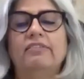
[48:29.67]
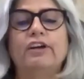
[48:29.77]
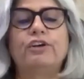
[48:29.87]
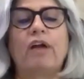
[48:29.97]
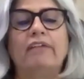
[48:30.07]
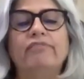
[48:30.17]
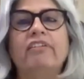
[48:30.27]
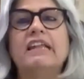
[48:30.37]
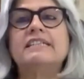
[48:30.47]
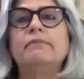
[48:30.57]
The
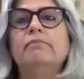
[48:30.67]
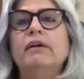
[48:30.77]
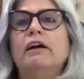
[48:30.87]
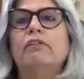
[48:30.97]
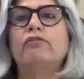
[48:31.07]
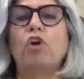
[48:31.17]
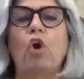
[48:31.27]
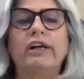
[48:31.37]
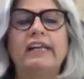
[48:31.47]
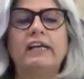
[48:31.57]
triumphalism
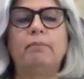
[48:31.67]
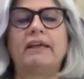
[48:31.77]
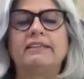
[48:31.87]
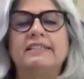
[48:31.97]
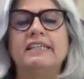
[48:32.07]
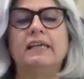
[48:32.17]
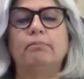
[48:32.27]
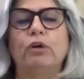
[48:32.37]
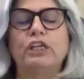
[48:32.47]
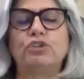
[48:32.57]
flaunted by senior
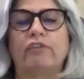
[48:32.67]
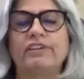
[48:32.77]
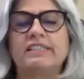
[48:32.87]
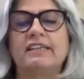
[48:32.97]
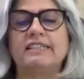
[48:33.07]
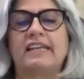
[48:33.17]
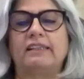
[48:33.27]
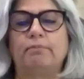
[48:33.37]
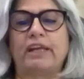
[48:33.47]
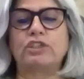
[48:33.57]
police officers
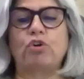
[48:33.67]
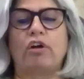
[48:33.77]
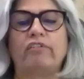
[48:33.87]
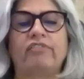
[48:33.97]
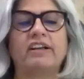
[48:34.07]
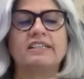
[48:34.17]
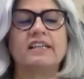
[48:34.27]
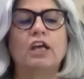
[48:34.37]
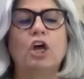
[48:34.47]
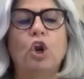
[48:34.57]
at the press
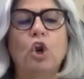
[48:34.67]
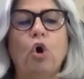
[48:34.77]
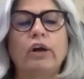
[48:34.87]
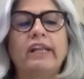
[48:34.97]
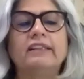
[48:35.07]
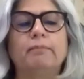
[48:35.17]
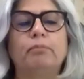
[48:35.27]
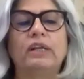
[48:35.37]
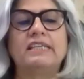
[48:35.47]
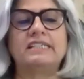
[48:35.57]
conference, lauding the
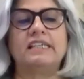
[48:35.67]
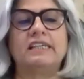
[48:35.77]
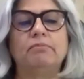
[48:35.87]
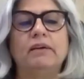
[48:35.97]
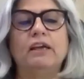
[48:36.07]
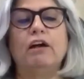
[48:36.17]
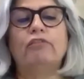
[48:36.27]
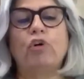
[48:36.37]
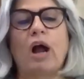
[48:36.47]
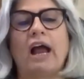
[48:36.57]
police team
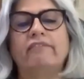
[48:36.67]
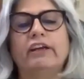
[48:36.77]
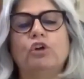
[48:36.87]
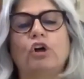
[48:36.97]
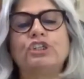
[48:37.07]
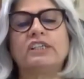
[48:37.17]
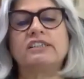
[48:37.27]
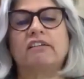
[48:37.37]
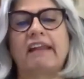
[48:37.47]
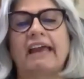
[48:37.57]
for having not
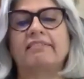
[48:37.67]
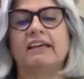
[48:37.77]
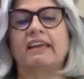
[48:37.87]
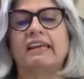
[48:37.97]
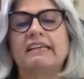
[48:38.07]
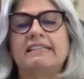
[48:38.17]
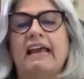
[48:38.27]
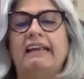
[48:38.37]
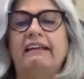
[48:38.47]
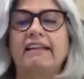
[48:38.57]
just cracked the
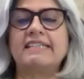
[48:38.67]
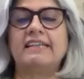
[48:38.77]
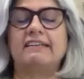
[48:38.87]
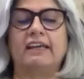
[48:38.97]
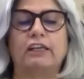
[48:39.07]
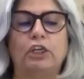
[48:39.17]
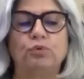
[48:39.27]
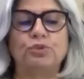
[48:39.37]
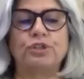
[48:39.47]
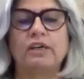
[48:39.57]
case and arrested the
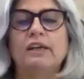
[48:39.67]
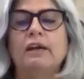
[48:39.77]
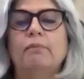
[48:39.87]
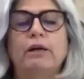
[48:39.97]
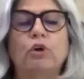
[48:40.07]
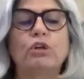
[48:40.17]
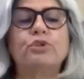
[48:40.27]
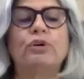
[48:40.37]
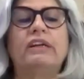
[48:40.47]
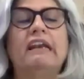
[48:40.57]
accused, but
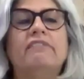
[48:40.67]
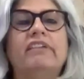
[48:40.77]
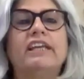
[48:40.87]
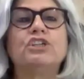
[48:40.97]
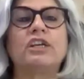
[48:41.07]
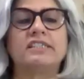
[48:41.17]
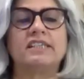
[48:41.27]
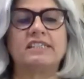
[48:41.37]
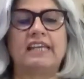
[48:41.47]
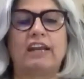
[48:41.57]
also delivering
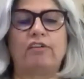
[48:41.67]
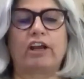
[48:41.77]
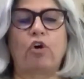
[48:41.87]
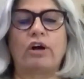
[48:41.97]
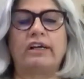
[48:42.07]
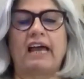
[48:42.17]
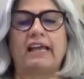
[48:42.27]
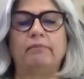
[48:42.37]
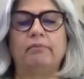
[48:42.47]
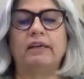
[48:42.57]
justice in record
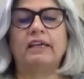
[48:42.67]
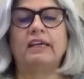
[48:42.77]
time.